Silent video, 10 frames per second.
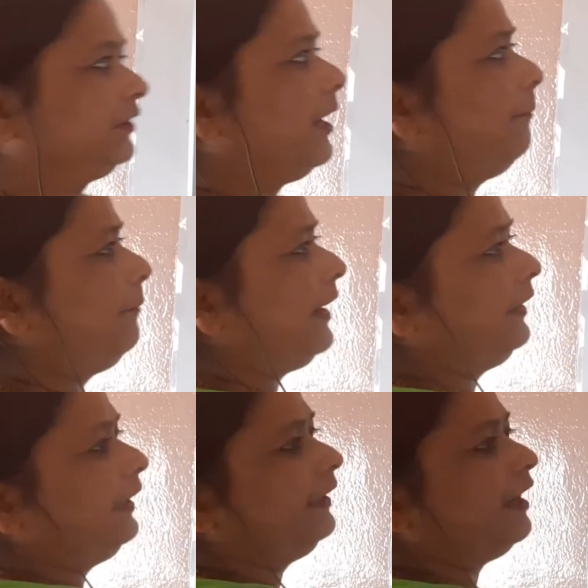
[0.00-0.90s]
Some
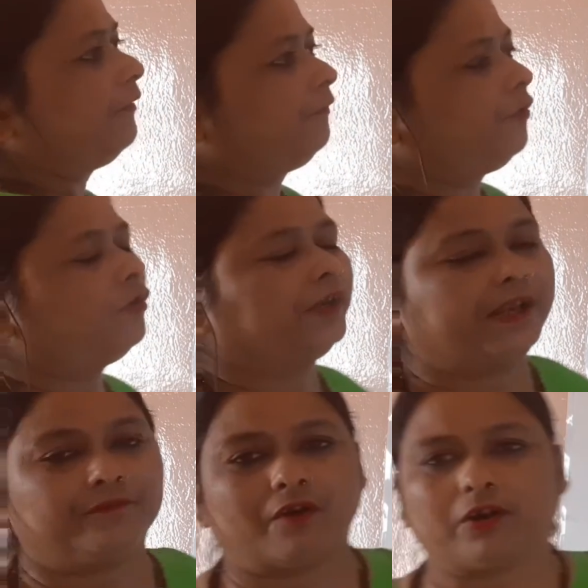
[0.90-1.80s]
material float
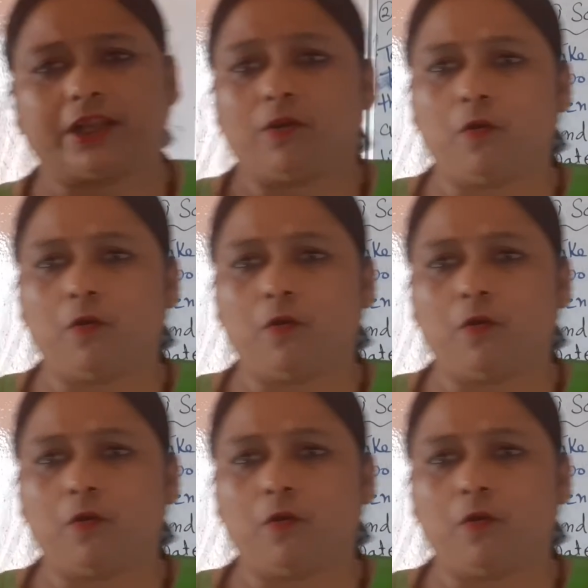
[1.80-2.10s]
in water.